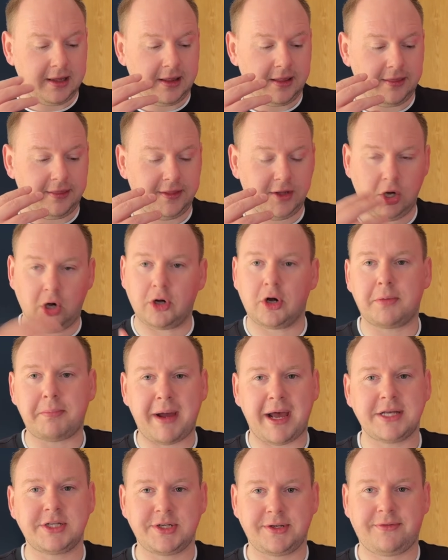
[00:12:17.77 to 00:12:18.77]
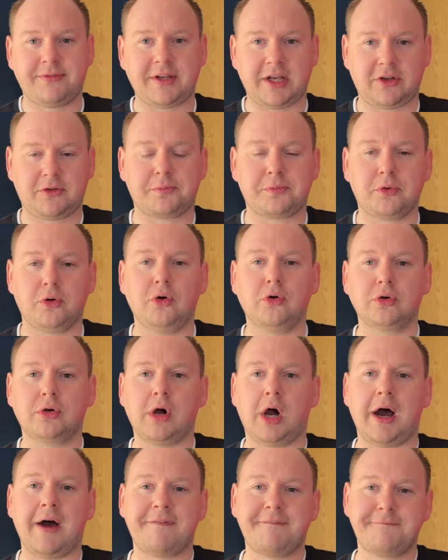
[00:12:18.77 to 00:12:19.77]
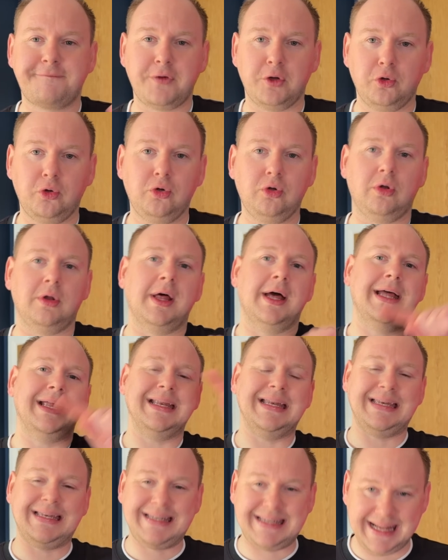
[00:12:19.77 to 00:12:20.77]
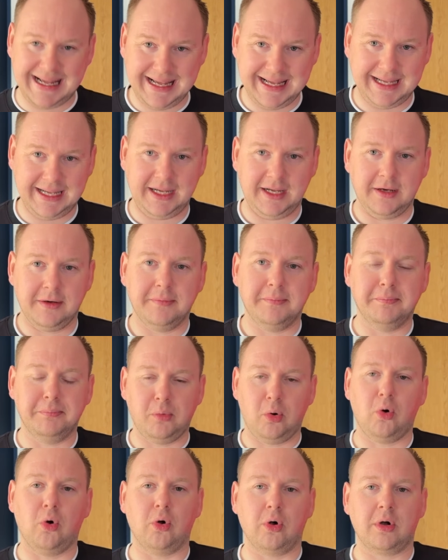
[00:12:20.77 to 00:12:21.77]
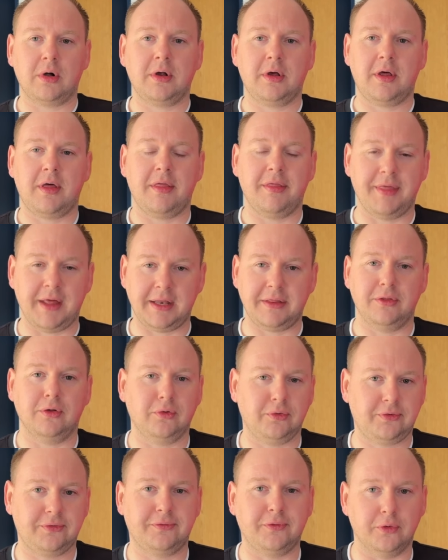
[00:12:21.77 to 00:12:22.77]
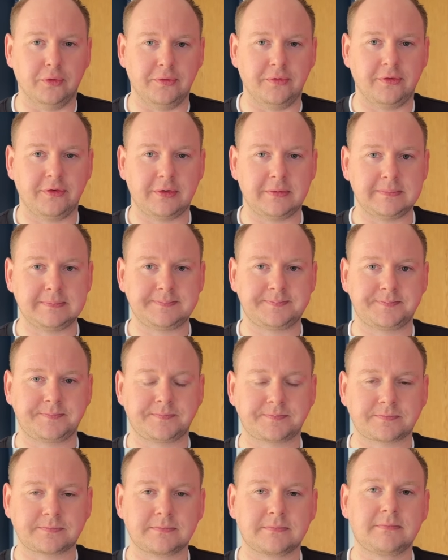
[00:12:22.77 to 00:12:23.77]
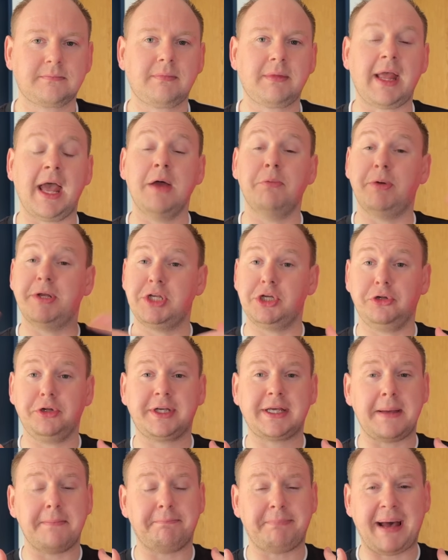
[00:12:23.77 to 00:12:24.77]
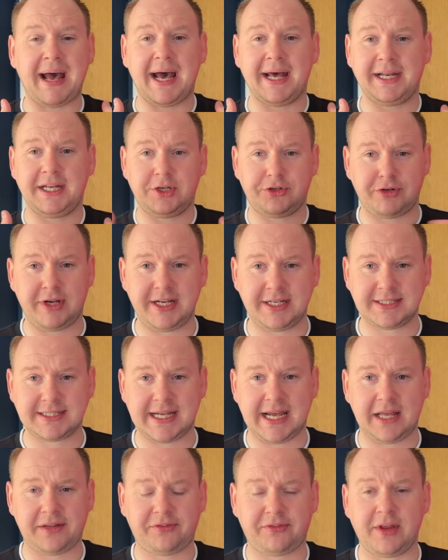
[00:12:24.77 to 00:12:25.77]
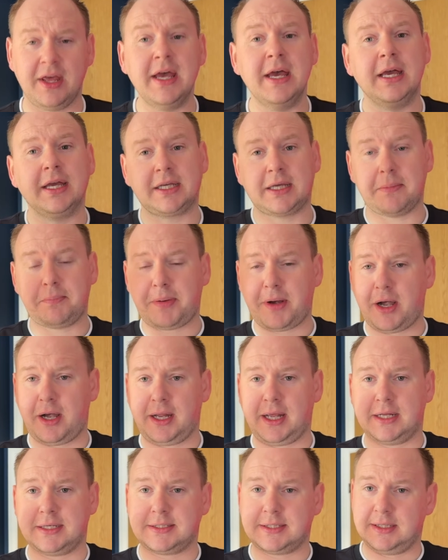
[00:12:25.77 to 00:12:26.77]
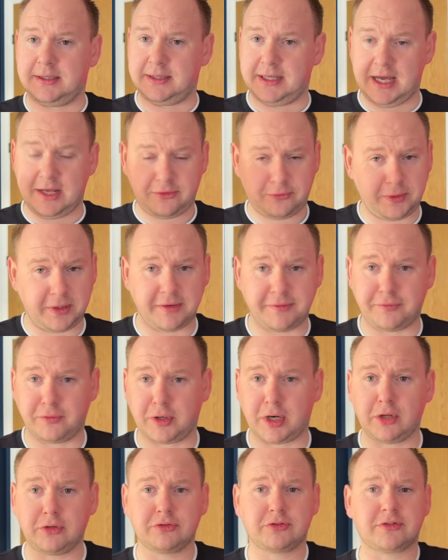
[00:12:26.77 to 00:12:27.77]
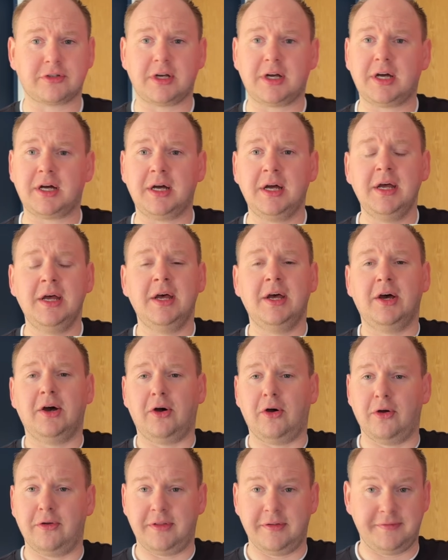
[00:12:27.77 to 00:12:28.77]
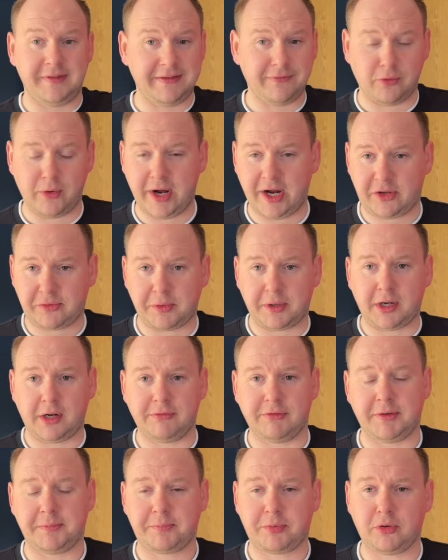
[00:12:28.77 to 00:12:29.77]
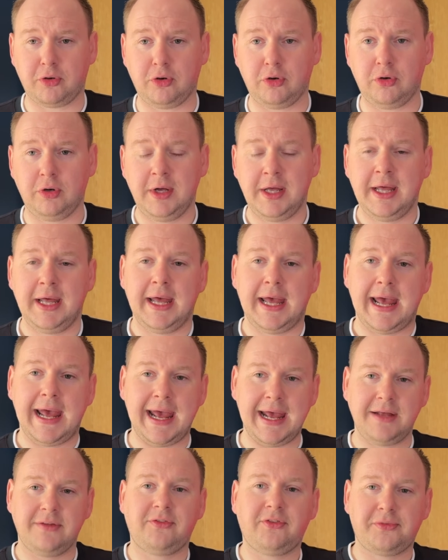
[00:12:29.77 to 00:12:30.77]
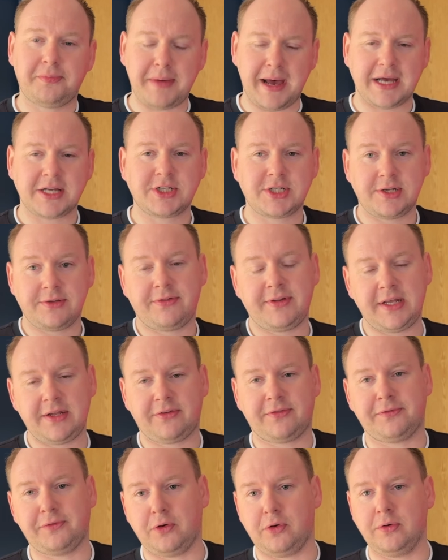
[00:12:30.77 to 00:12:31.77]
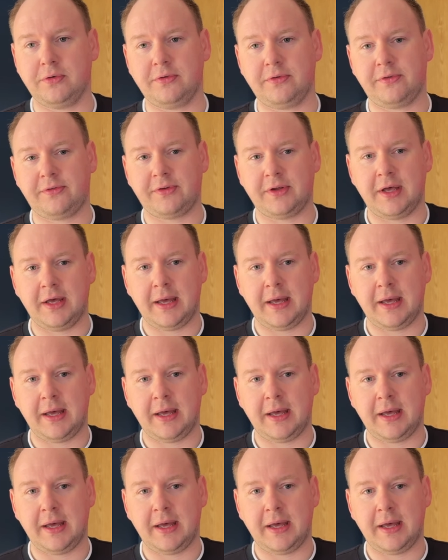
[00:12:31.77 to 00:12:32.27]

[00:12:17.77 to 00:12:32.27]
The Honor Magic 6 Pro got a full day more than those phones. And when you look at battery drain tests, comparing it to the S24 Ultra or the Vivo X100 Pro, it smashes these phones